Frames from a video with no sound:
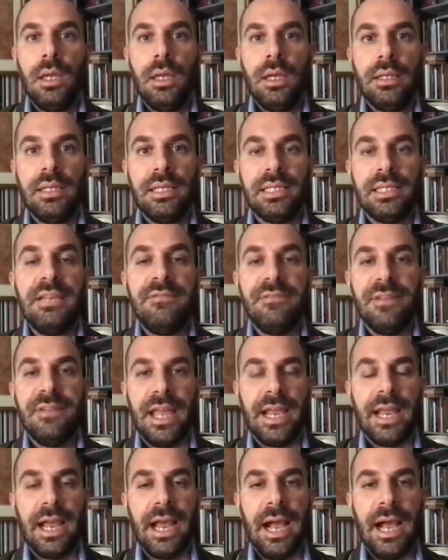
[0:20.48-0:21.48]
This
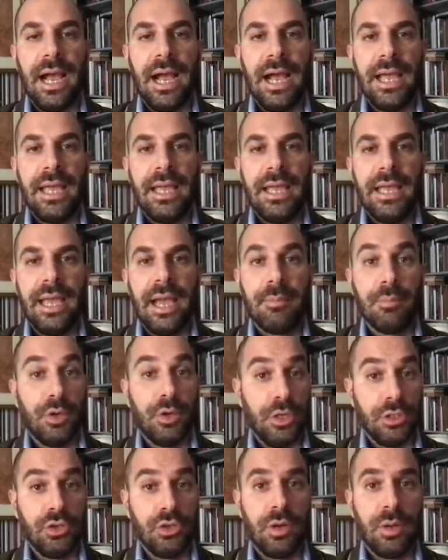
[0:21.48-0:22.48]
evening, I am
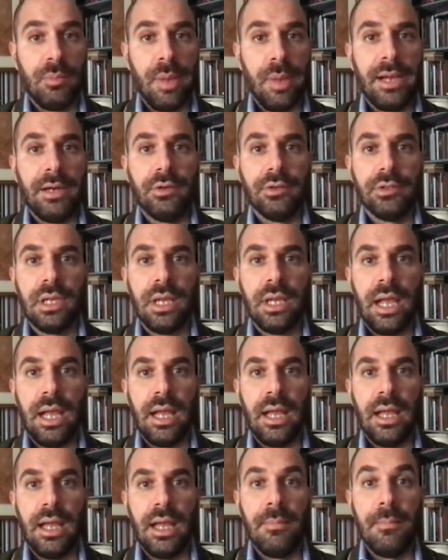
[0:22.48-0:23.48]
going to talk about
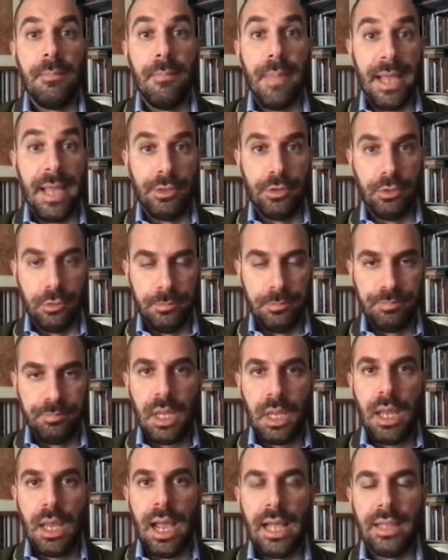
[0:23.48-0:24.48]
a medal.
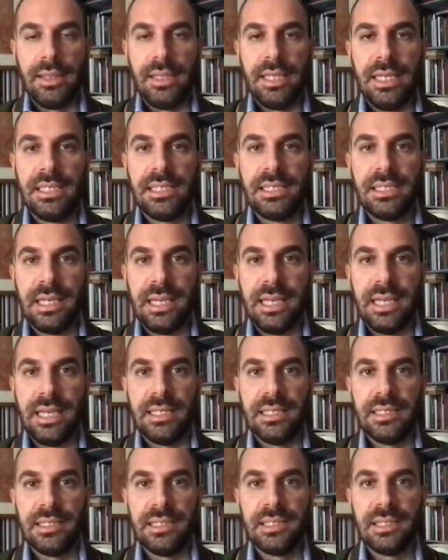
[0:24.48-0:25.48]
And this
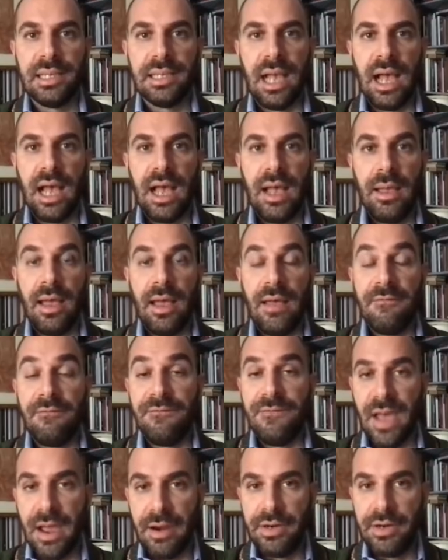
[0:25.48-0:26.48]
is a
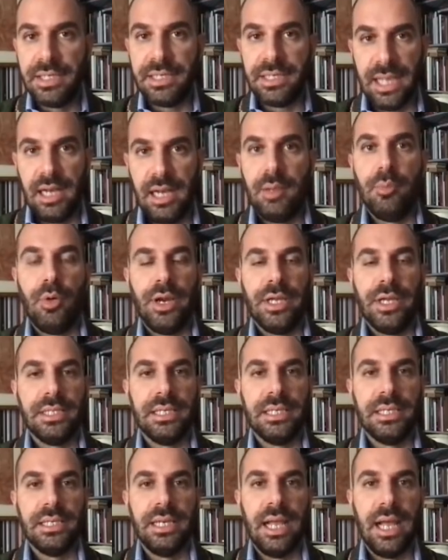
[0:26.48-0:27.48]
very
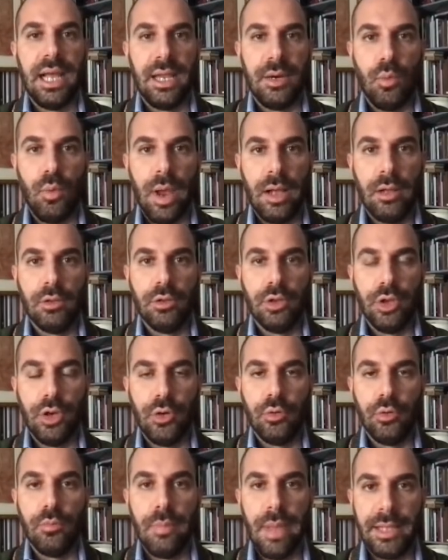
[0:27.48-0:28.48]
celebrated and
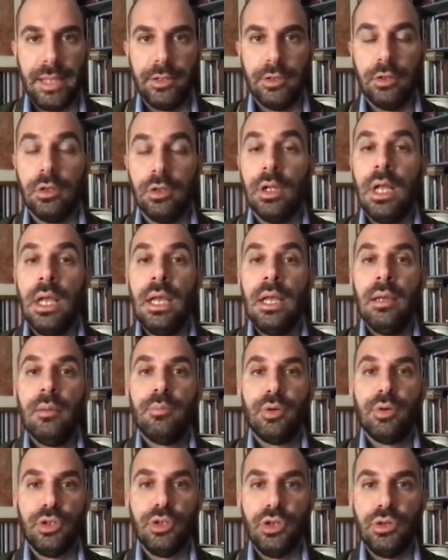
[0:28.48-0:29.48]
well-known medal
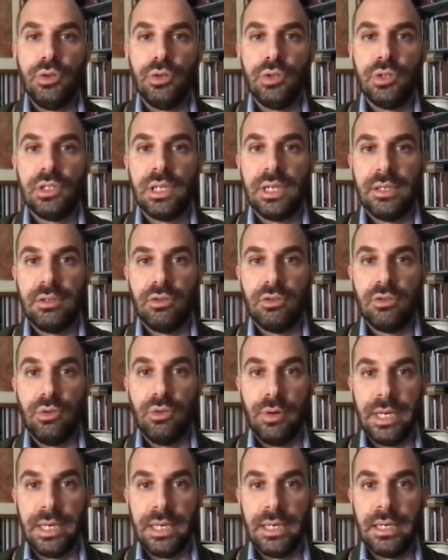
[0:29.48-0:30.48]
produced
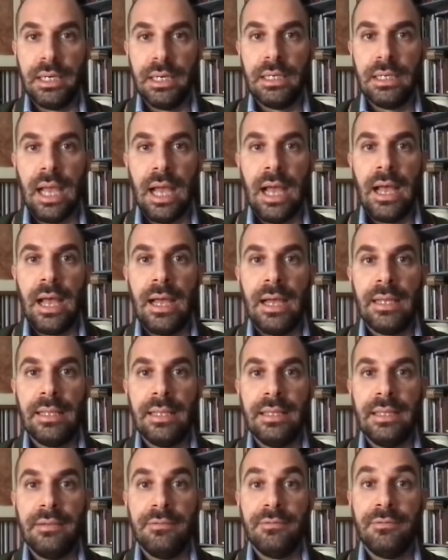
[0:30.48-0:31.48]
during
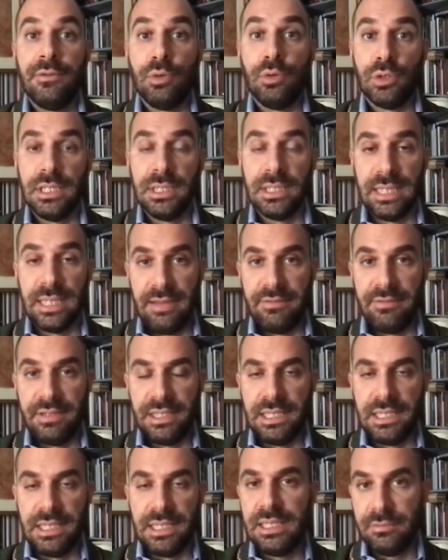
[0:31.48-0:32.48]
the
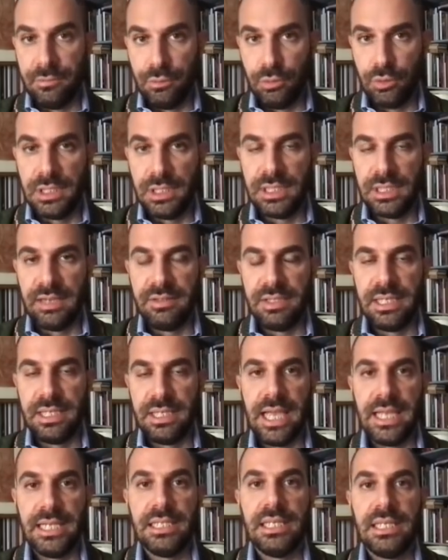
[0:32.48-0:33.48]
1470s and
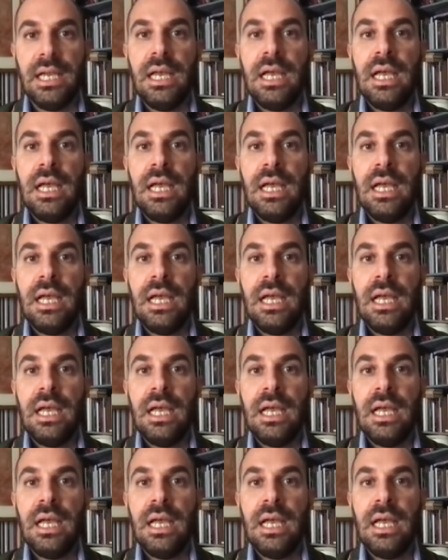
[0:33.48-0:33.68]
1478